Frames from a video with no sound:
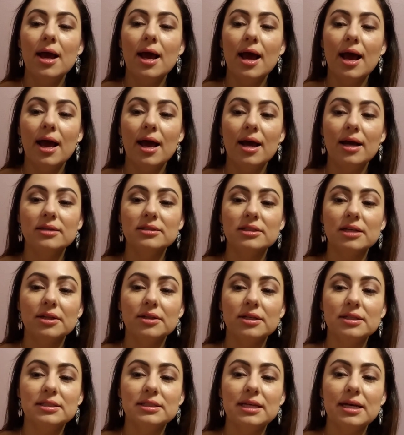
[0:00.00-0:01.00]
and
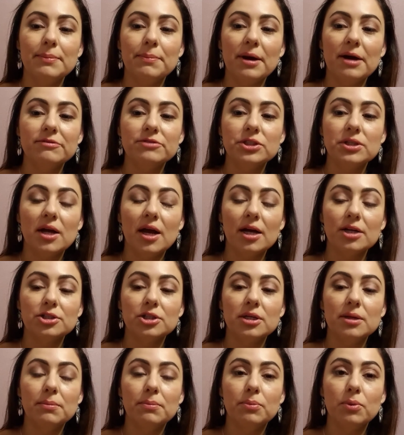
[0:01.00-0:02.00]
the tip
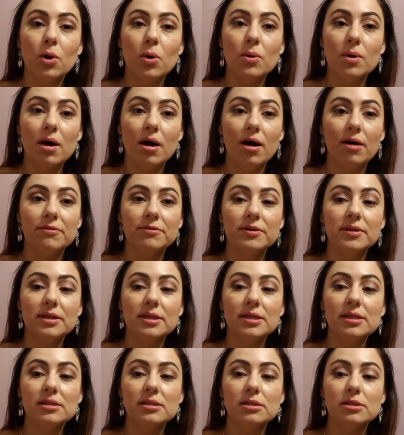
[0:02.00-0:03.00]
actually broke off of
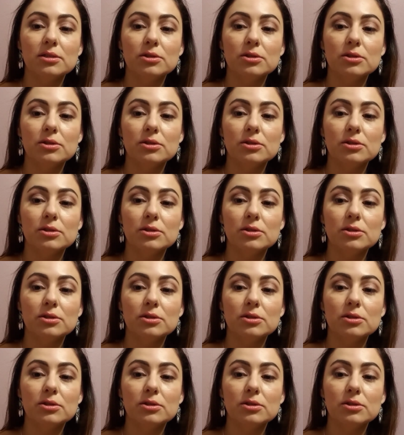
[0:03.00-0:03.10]
this,